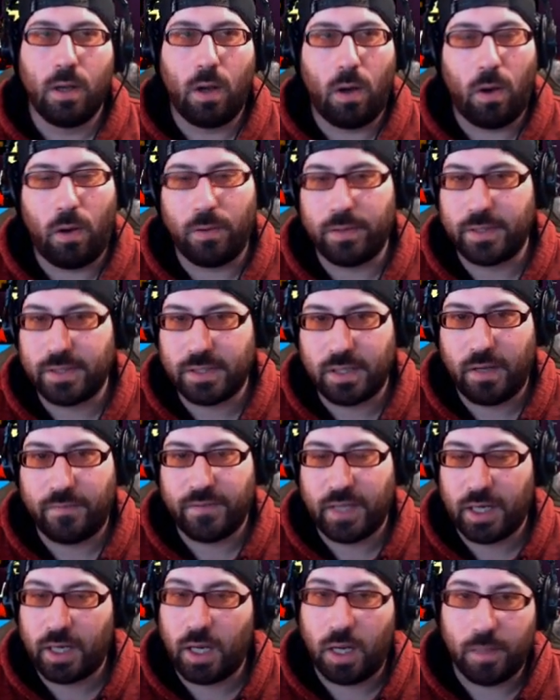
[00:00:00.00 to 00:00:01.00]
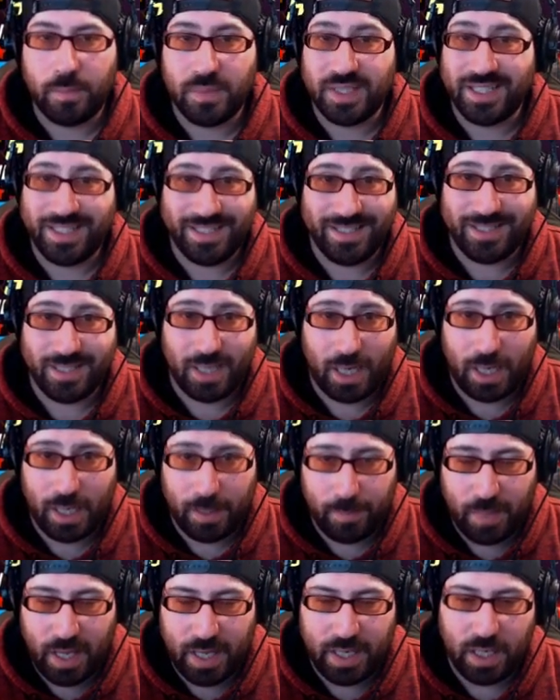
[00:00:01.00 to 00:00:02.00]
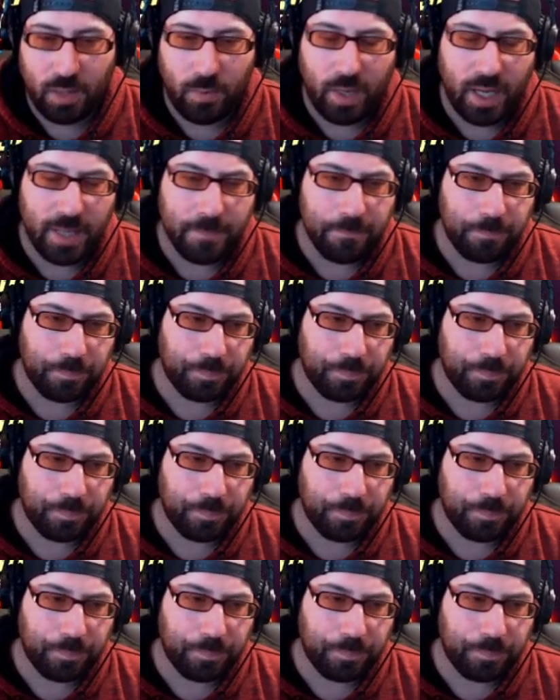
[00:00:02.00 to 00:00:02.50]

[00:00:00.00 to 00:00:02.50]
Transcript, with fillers: all the stuff that comes in time anyway.